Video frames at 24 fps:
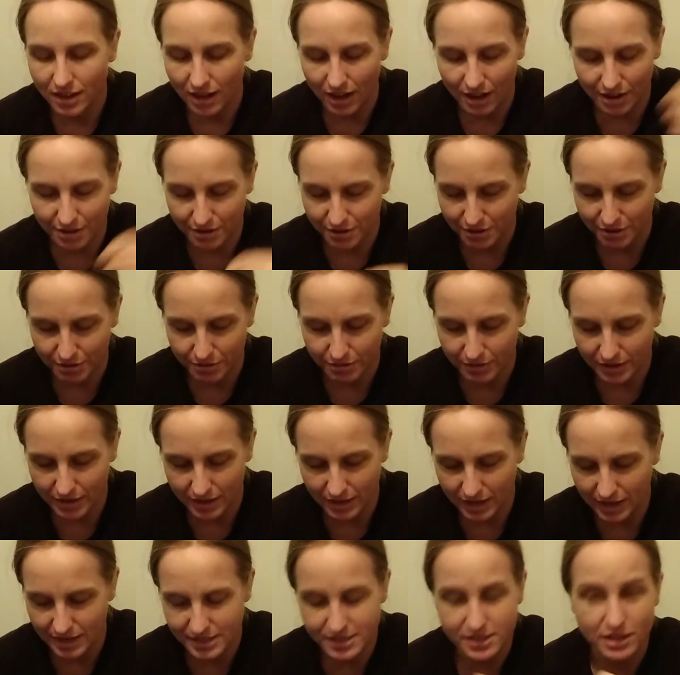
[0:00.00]
I don't know.
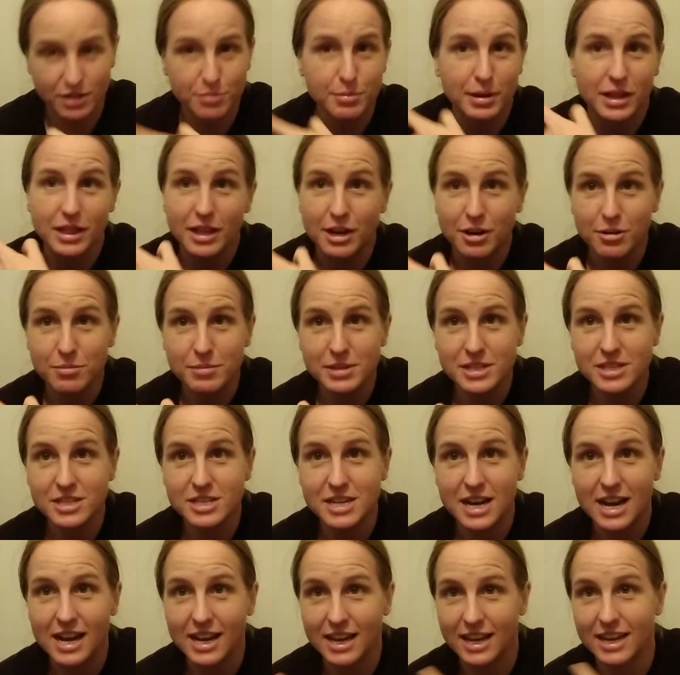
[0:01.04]
I still have my Letterman's
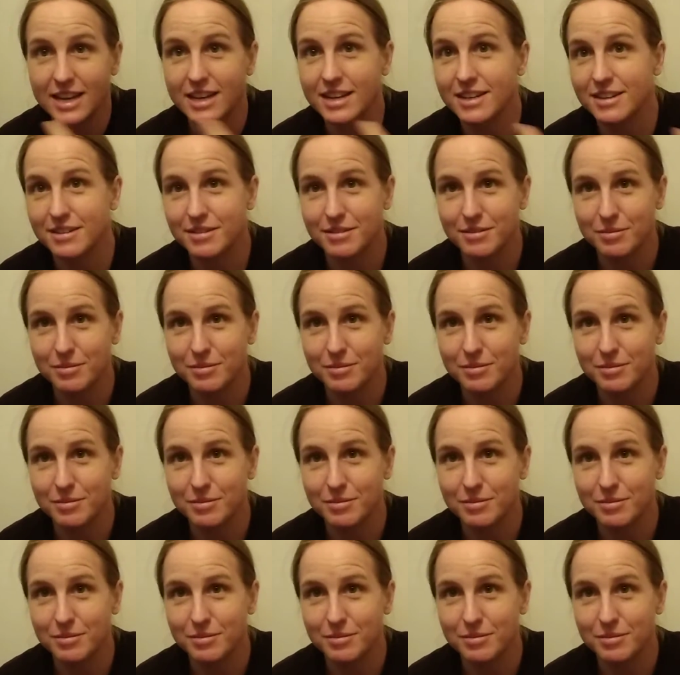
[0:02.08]
jacket.